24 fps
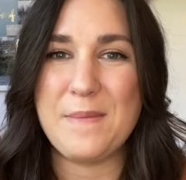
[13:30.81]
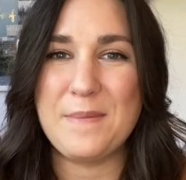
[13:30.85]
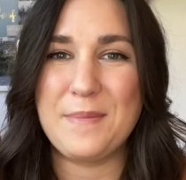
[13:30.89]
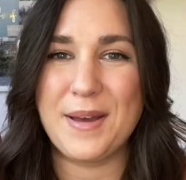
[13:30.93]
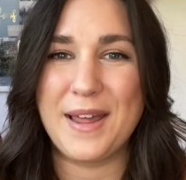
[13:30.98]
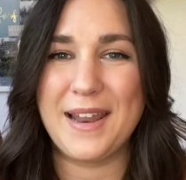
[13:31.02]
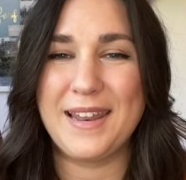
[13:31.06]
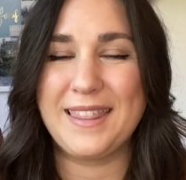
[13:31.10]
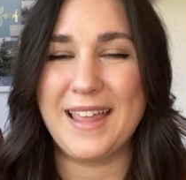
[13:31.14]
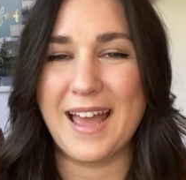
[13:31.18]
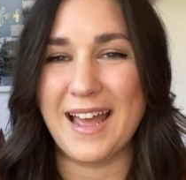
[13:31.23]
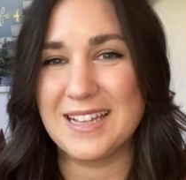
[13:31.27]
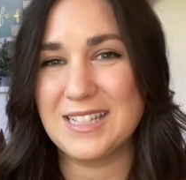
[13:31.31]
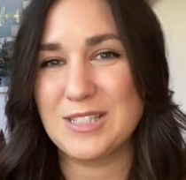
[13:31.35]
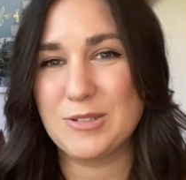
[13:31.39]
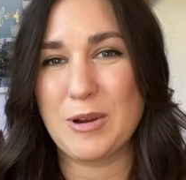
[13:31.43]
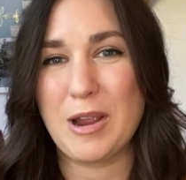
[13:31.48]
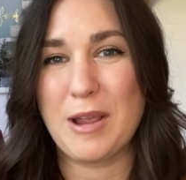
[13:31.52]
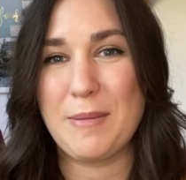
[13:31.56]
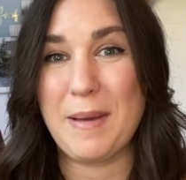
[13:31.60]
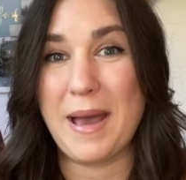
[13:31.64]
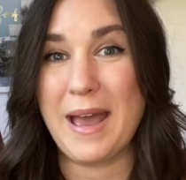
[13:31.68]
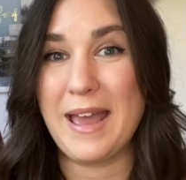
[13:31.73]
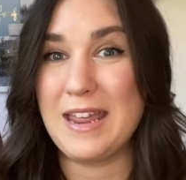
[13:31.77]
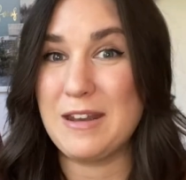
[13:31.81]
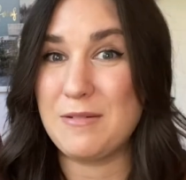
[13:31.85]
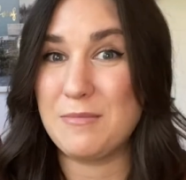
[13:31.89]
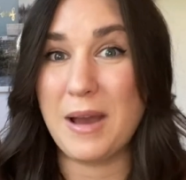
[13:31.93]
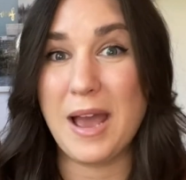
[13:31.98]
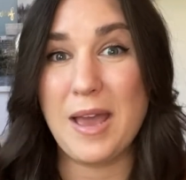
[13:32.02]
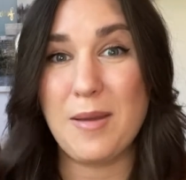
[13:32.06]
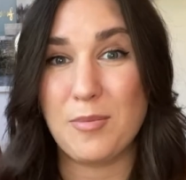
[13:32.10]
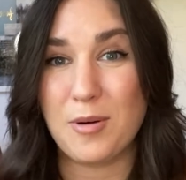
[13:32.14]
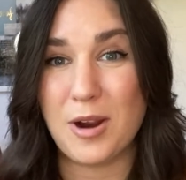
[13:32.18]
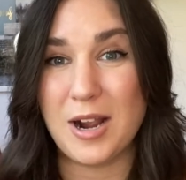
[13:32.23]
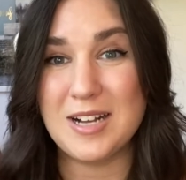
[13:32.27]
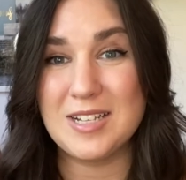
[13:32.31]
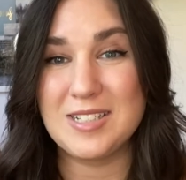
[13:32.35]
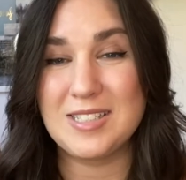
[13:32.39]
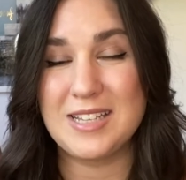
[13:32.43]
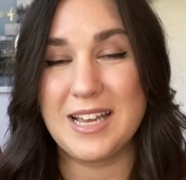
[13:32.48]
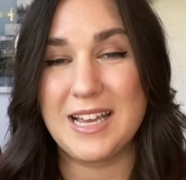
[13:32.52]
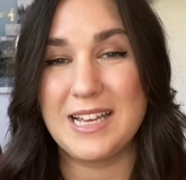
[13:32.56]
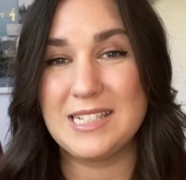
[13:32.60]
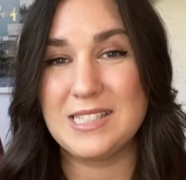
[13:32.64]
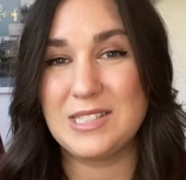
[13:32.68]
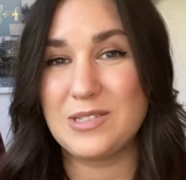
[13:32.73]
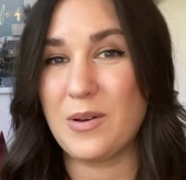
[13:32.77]
But that's where I'm at in my
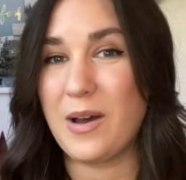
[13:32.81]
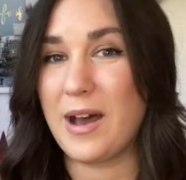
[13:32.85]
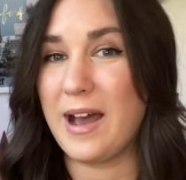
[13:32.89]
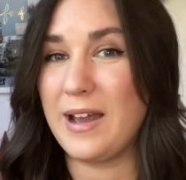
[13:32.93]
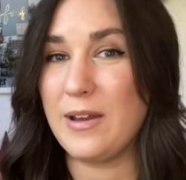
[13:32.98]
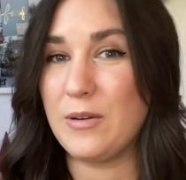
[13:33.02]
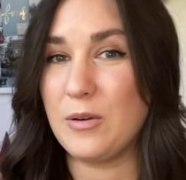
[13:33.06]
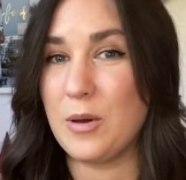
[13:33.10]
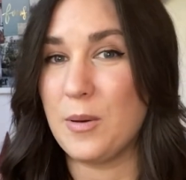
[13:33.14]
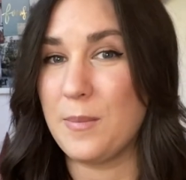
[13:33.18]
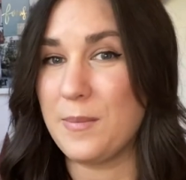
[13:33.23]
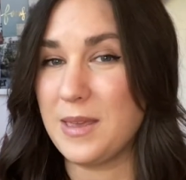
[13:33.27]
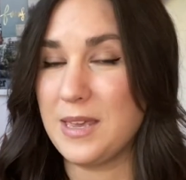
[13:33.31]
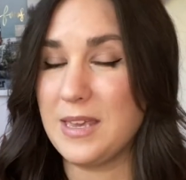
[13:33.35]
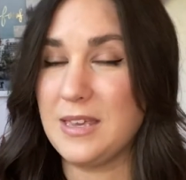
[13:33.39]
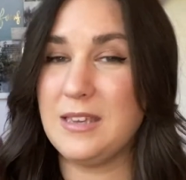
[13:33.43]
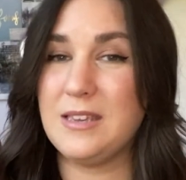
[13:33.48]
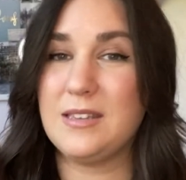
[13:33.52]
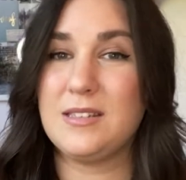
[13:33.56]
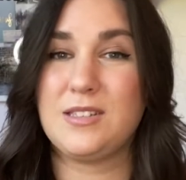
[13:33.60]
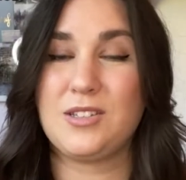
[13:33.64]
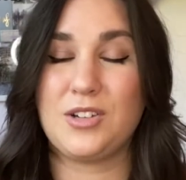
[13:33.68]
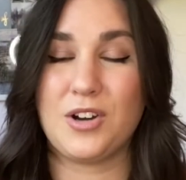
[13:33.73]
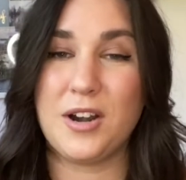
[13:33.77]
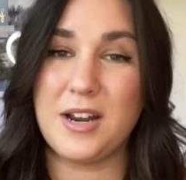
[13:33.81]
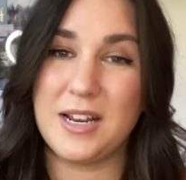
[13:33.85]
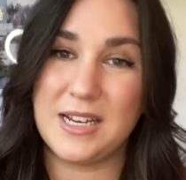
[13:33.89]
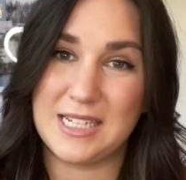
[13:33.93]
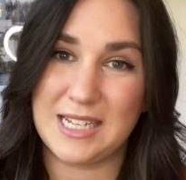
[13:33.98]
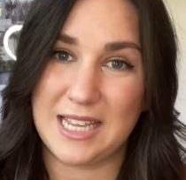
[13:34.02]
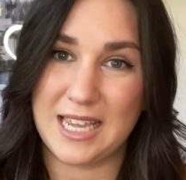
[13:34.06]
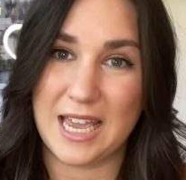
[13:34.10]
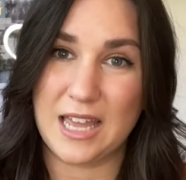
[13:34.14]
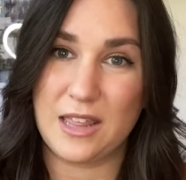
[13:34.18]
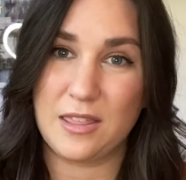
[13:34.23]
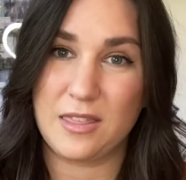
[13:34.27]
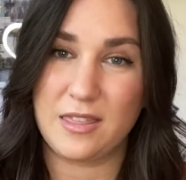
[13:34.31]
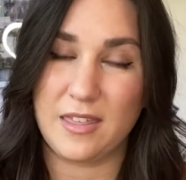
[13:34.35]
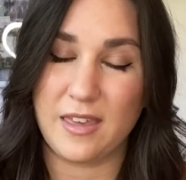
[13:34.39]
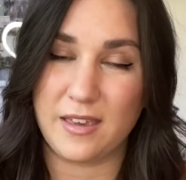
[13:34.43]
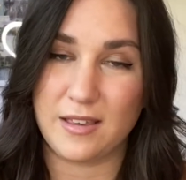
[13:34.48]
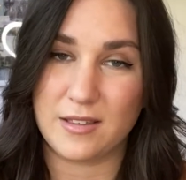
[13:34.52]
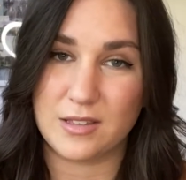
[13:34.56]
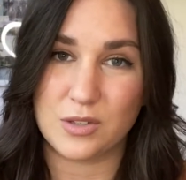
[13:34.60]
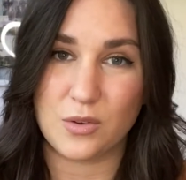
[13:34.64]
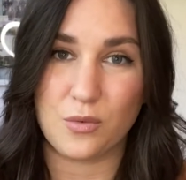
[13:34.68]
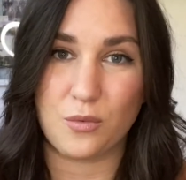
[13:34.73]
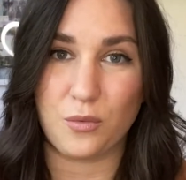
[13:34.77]
process, so I will be starting to get
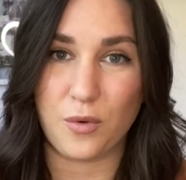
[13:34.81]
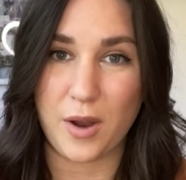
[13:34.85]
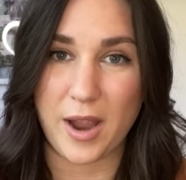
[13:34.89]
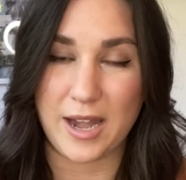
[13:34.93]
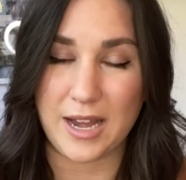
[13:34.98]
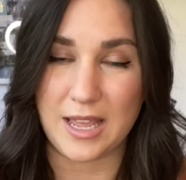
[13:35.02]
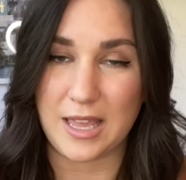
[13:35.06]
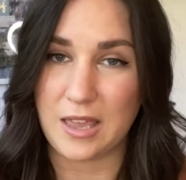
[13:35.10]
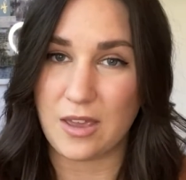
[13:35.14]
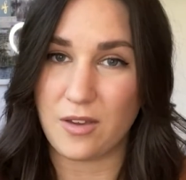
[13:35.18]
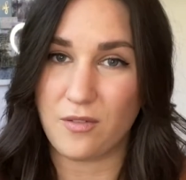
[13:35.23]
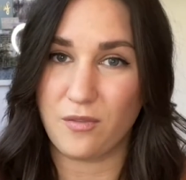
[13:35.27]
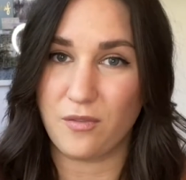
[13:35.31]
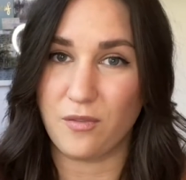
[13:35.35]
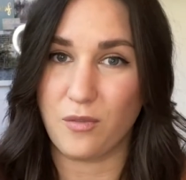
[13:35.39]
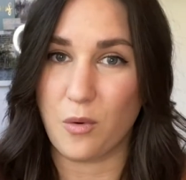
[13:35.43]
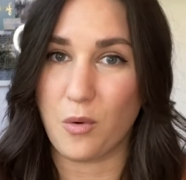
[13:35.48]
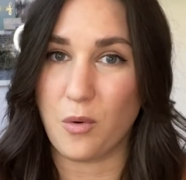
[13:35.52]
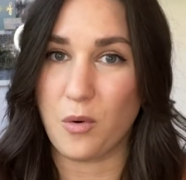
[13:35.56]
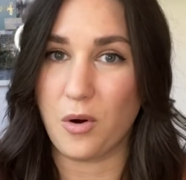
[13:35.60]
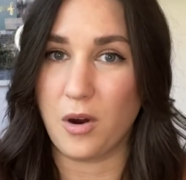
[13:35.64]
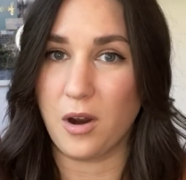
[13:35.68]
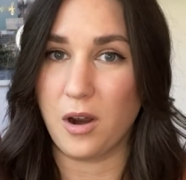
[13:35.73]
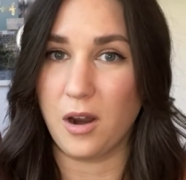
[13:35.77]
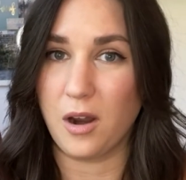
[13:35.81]
things ready for